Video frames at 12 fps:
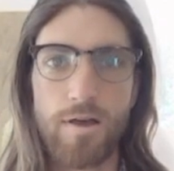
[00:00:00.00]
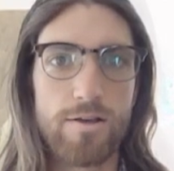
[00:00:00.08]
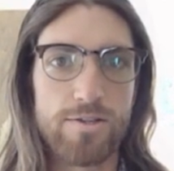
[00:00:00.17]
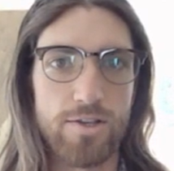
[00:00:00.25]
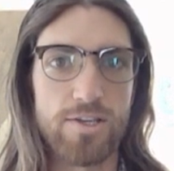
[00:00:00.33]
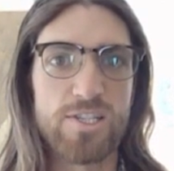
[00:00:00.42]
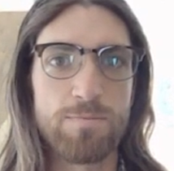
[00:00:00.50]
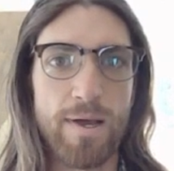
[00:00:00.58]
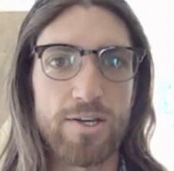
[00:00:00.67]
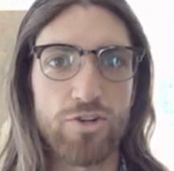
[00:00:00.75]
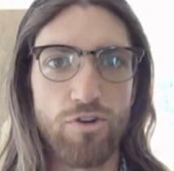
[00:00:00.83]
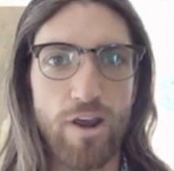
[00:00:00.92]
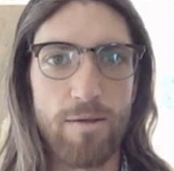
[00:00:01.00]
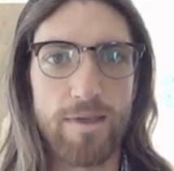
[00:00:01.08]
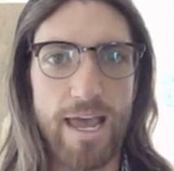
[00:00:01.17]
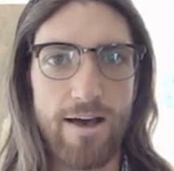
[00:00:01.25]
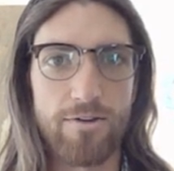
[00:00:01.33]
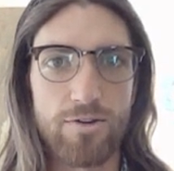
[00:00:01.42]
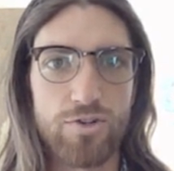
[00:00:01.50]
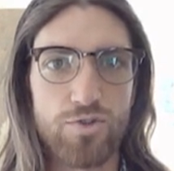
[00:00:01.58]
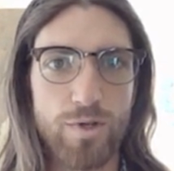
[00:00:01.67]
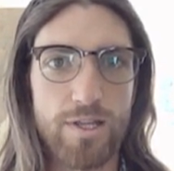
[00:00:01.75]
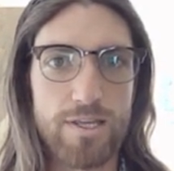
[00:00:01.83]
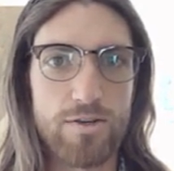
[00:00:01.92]
So this spectrogram calendar is
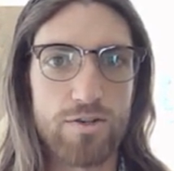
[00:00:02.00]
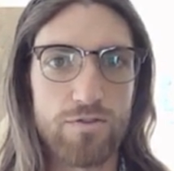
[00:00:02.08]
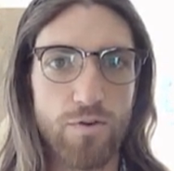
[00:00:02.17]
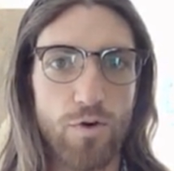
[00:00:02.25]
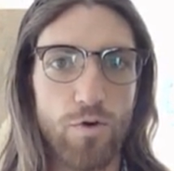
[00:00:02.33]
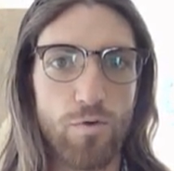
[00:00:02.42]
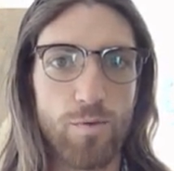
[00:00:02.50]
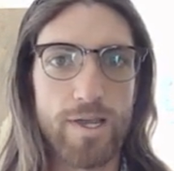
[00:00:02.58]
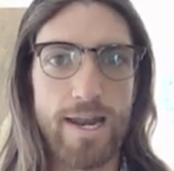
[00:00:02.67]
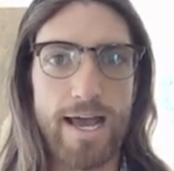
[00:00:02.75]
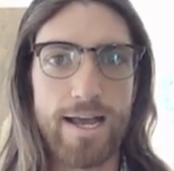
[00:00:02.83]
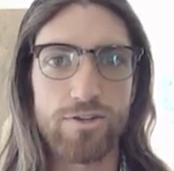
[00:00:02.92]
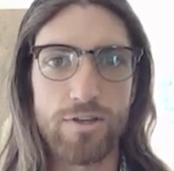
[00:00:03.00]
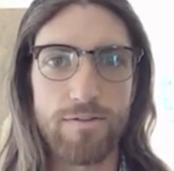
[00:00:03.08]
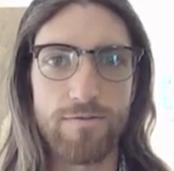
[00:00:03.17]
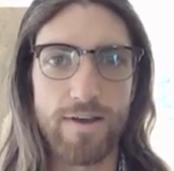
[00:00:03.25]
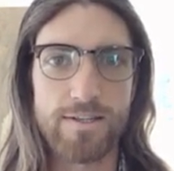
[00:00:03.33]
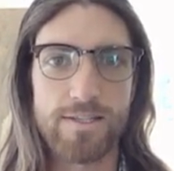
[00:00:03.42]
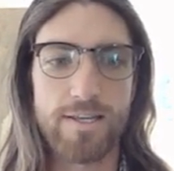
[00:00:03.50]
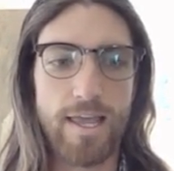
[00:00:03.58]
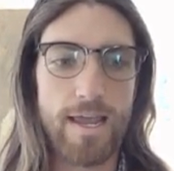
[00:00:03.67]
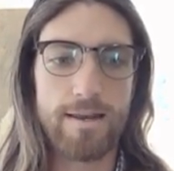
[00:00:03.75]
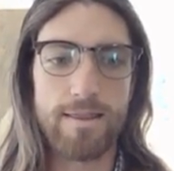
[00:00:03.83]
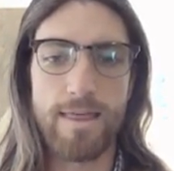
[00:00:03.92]
really useful. We can actually
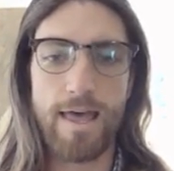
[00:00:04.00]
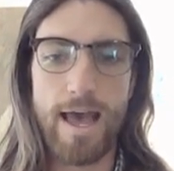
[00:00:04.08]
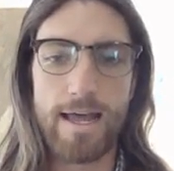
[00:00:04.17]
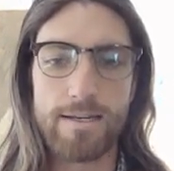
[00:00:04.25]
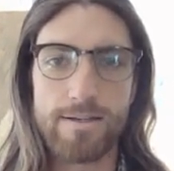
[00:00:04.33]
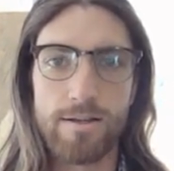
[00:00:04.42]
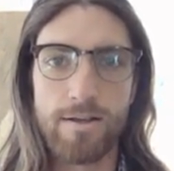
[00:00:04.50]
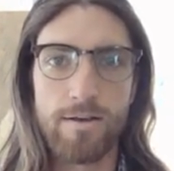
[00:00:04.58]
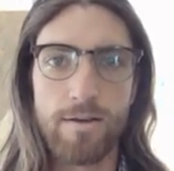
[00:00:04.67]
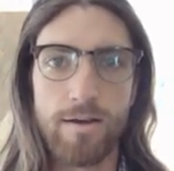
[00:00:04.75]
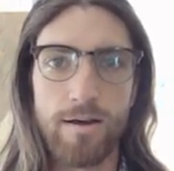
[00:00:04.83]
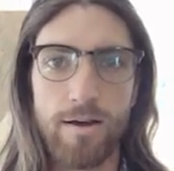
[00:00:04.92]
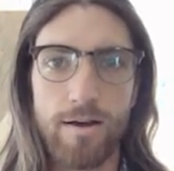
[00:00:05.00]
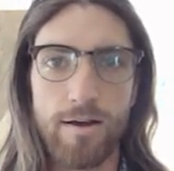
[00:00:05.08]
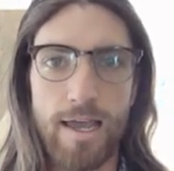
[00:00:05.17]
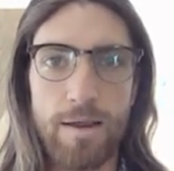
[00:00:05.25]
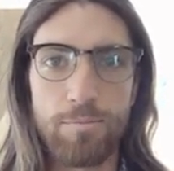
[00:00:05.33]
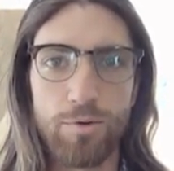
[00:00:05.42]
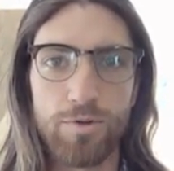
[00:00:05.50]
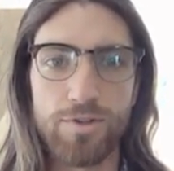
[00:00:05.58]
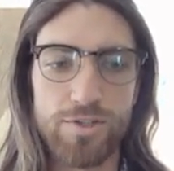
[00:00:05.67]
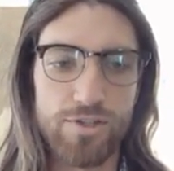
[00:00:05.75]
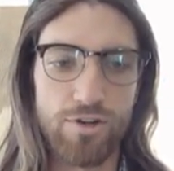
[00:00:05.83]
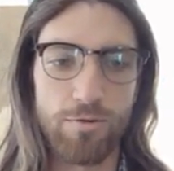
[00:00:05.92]
investigate that uh, April
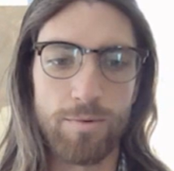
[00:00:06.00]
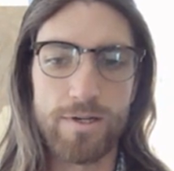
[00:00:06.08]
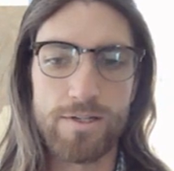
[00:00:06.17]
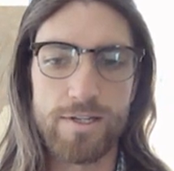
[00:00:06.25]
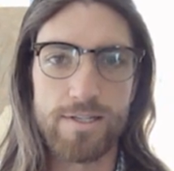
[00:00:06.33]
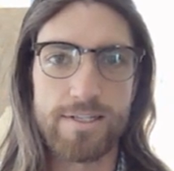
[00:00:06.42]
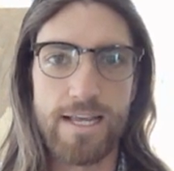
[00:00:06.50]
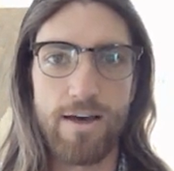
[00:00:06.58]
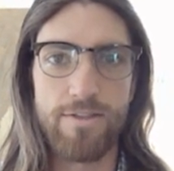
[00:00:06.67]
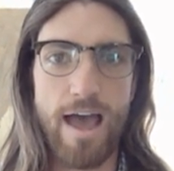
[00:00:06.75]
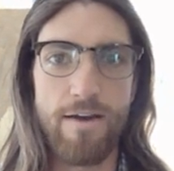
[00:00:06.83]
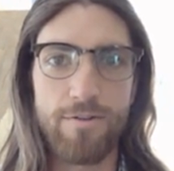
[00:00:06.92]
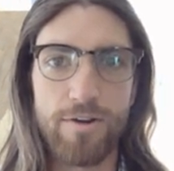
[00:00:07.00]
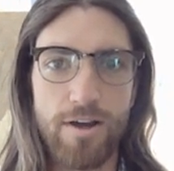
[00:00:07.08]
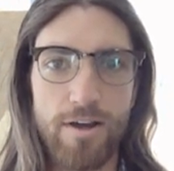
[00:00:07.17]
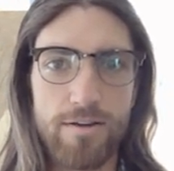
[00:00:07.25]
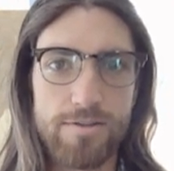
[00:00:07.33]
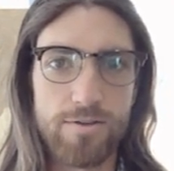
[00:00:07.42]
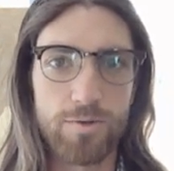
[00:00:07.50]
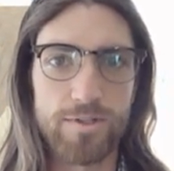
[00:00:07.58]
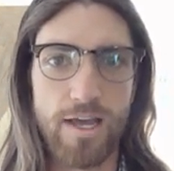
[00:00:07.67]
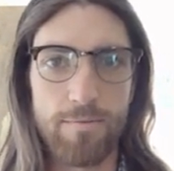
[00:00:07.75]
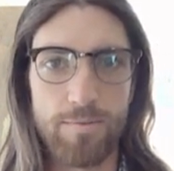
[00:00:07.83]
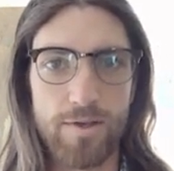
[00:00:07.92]
disturbance in South Africa. So we'll
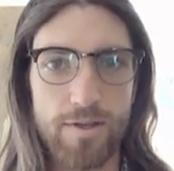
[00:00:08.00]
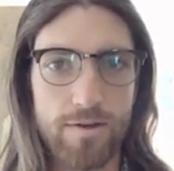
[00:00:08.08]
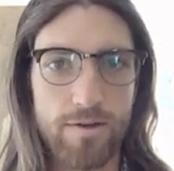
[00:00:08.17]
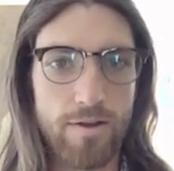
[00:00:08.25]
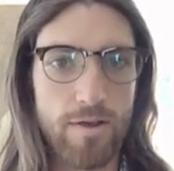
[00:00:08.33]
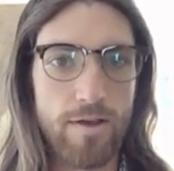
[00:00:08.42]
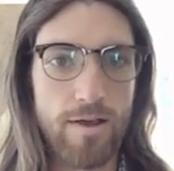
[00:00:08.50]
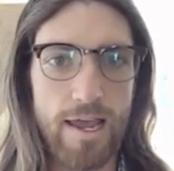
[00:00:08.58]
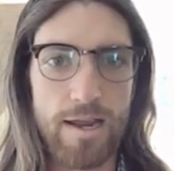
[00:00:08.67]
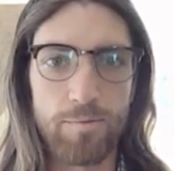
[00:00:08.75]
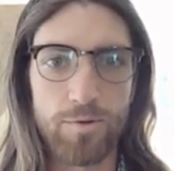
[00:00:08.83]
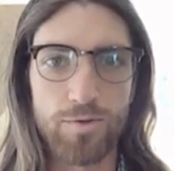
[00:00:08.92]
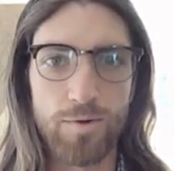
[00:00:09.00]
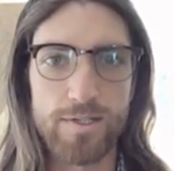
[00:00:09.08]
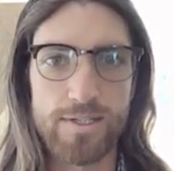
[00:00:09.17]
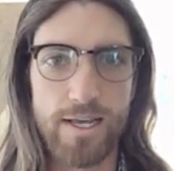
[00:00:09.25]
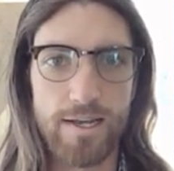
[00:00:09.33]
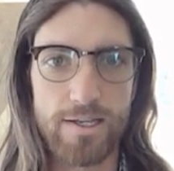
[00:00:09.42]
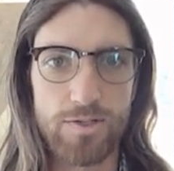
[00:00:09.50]
type in April 22nd,